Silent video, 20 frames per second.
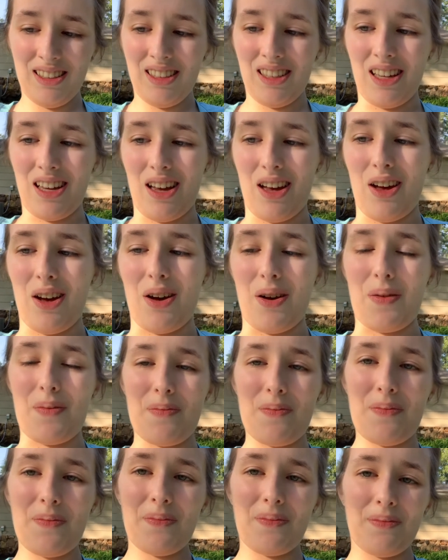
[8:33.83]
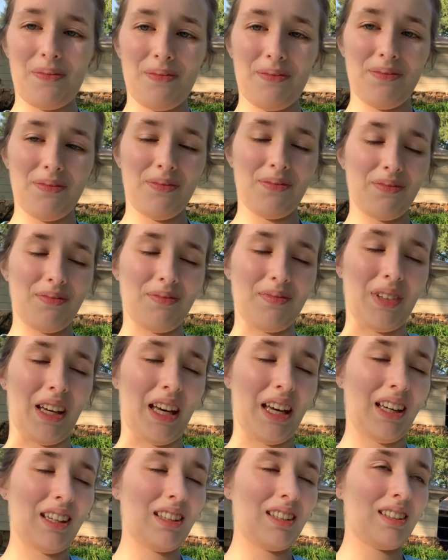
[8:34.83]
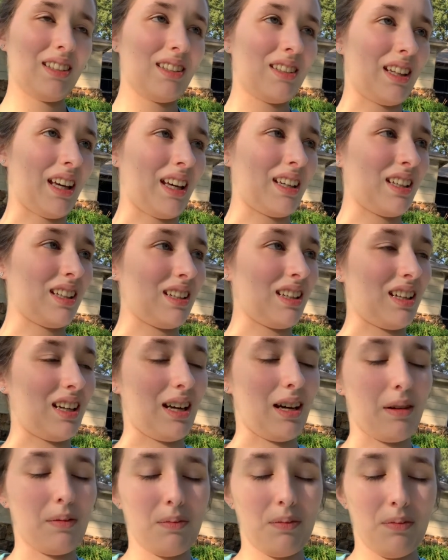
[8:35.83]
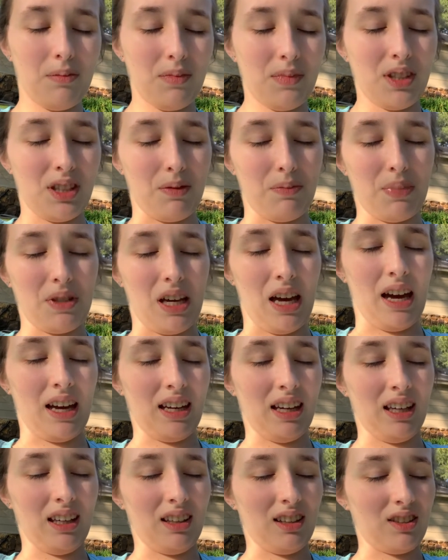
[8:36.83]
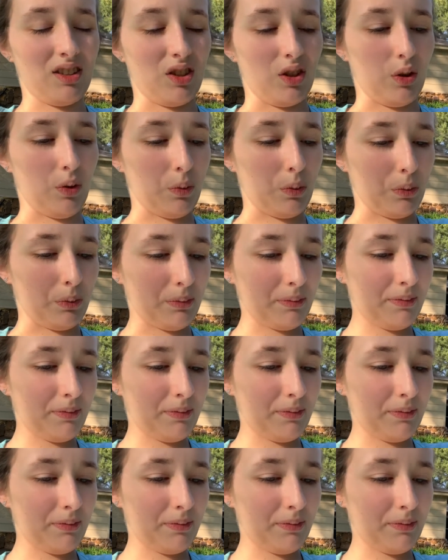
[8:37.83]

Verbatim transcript: Um, but that ended up subsiding soon.